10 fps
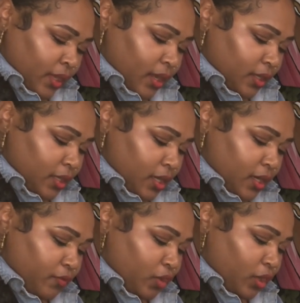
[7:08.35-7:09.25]

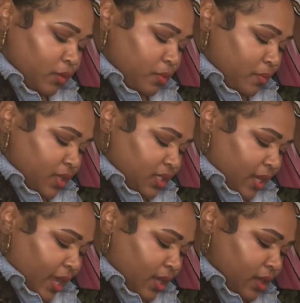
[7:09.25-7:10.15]
Again, if you're going to be mixing
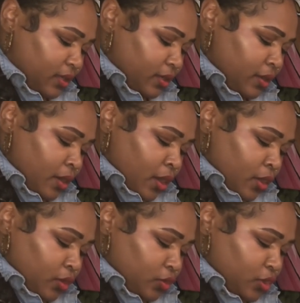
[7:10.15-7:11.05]
that color,
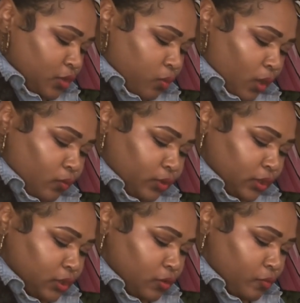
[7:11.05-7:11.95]
just work with
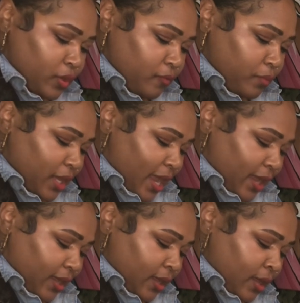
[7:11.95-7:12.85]
a little bit of
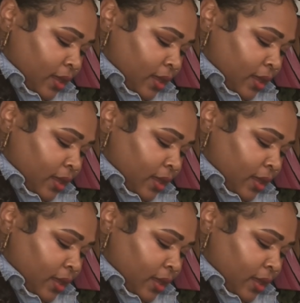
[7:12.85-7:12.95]
black.